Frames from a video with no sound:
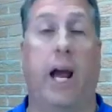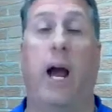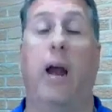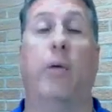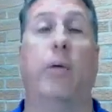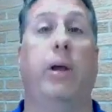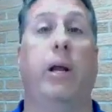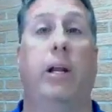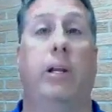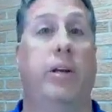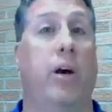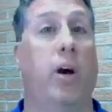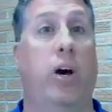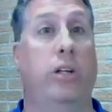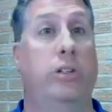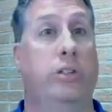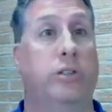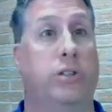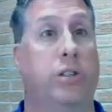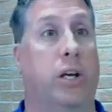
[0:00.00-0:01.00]
I read
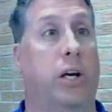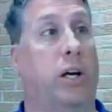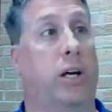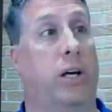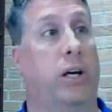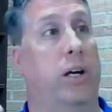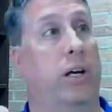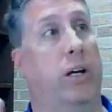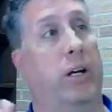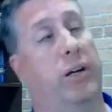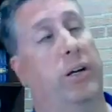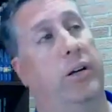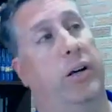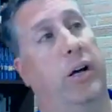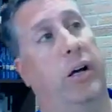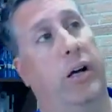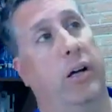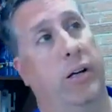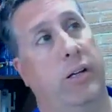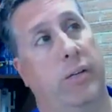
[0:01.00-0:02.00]
tons.
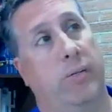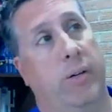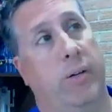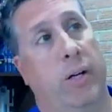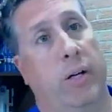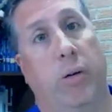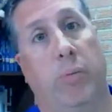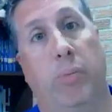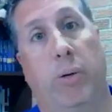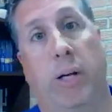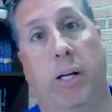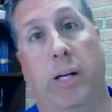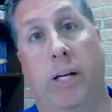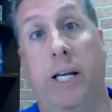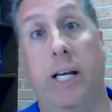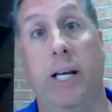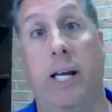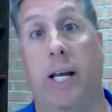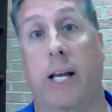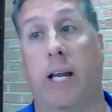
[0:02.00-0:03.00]
Uh, uh it could be
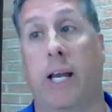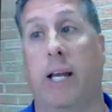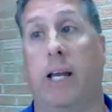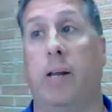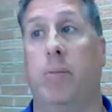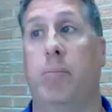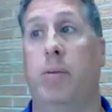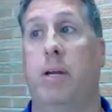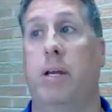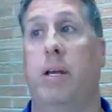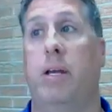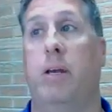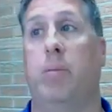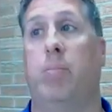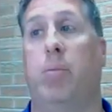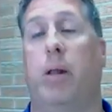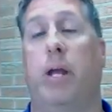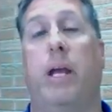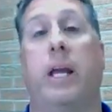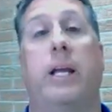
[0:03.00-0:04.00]
knitting. It can be
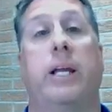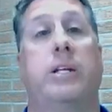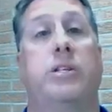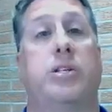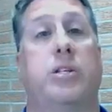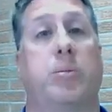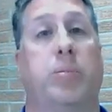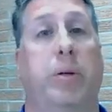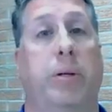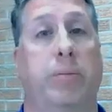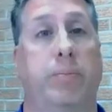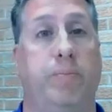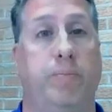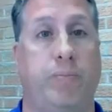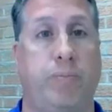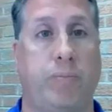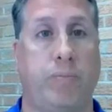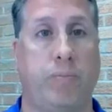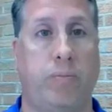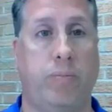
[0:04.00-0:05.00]
playing an instrument.
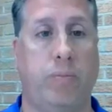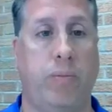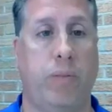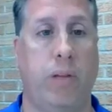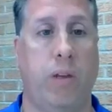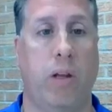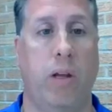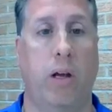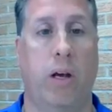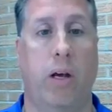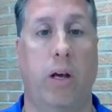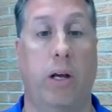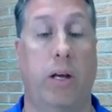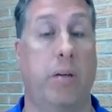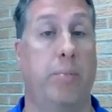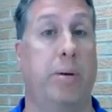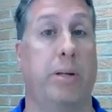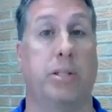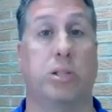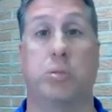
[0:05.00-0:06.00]
Uh, it
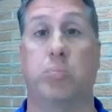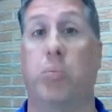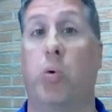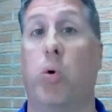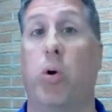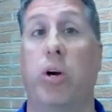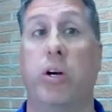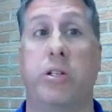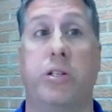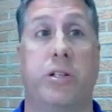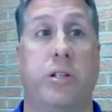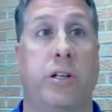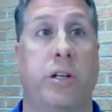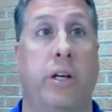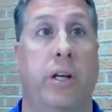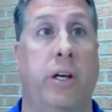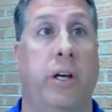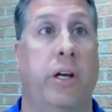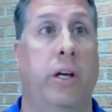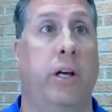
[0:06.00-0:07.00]
can be a sport,
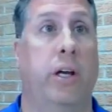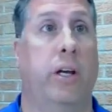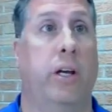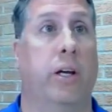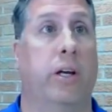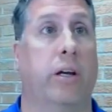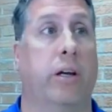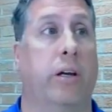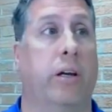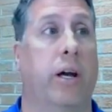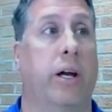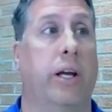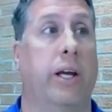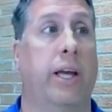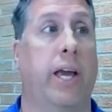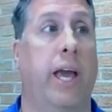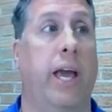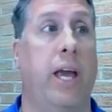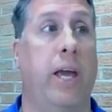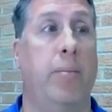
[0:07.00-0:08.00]
uh, a
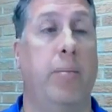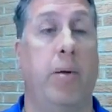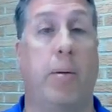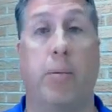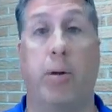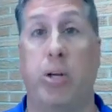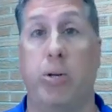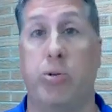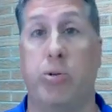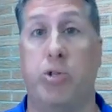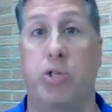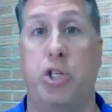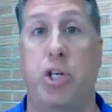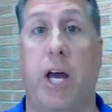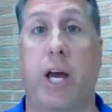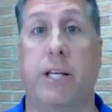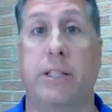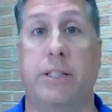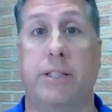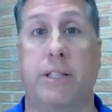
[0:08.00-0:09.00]
game. I'm going to use
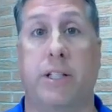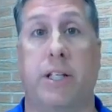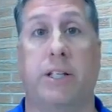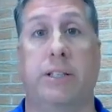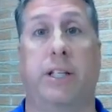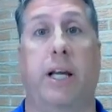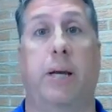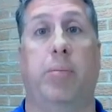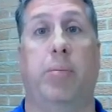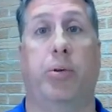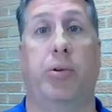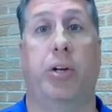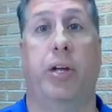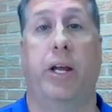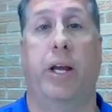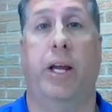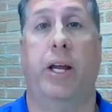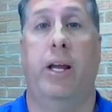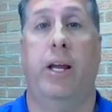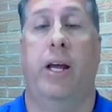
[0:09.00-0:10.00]
chess as an example
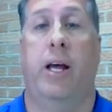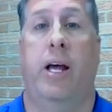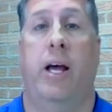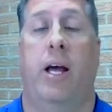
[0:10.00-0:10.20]
today.